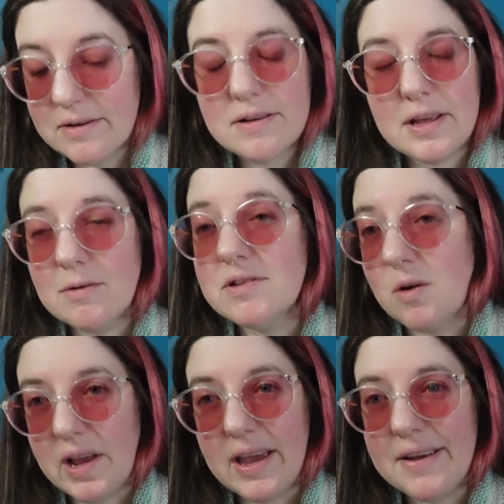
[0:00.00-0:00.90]
It was
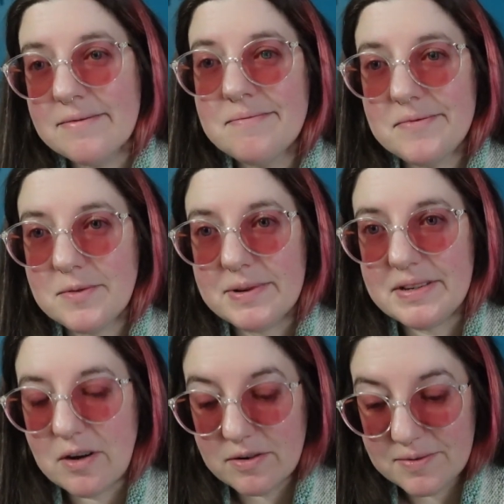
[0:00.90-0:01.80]
okay. 3
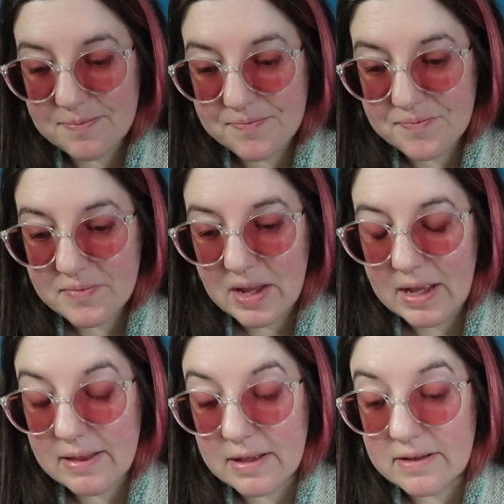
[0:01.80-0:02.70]
stars.
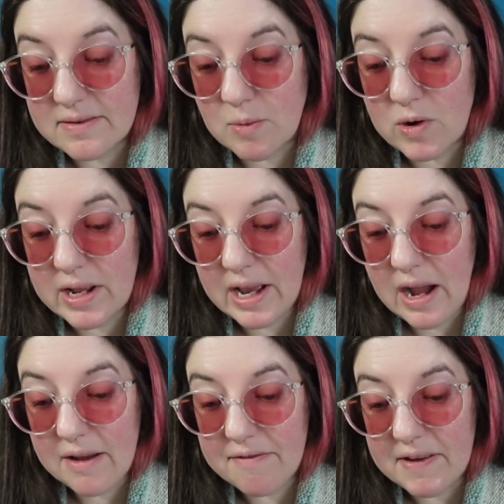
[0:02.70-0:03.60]
And then this morning
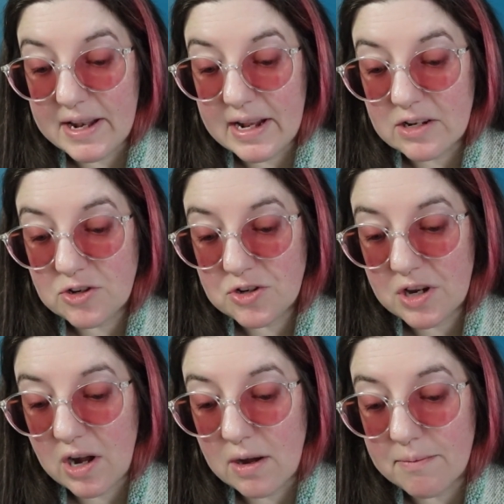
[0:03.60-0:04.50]
I finished
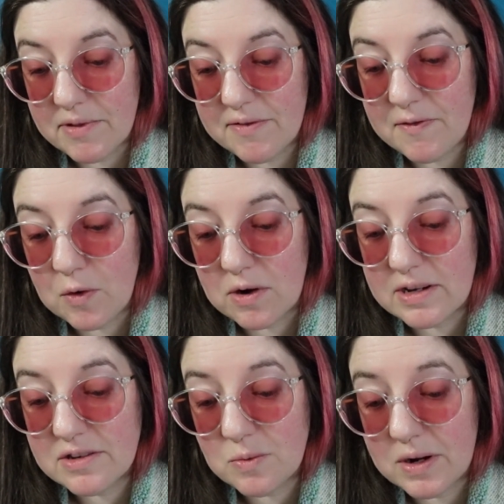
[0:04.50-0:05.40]
The
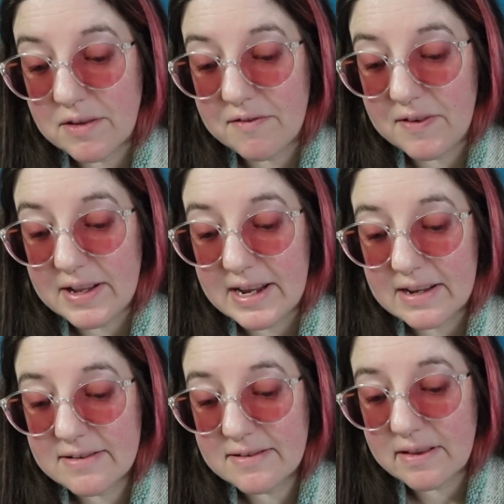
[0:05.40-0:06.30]
Forest Where the
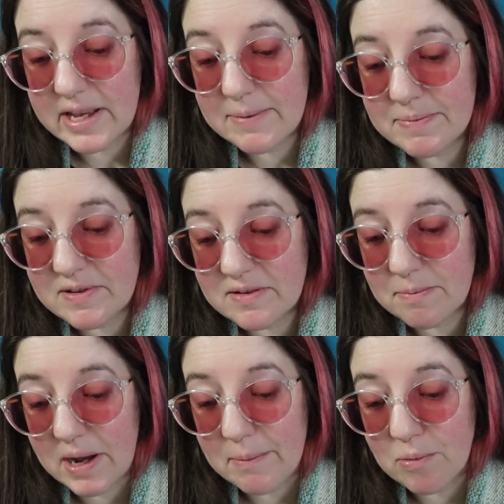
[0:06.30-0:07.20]
Phoenix Sleeps
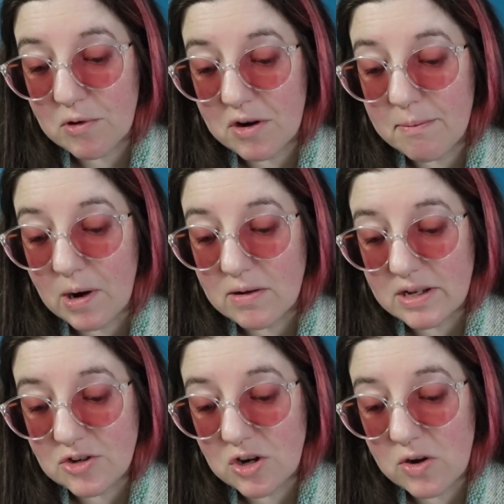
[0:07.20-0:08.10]
by Brooke
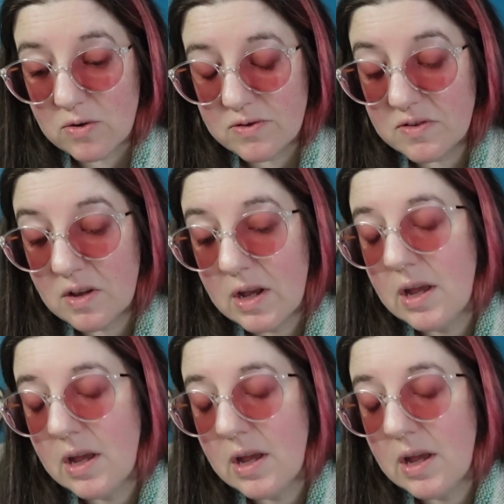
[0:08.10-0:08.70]
Marley Jones.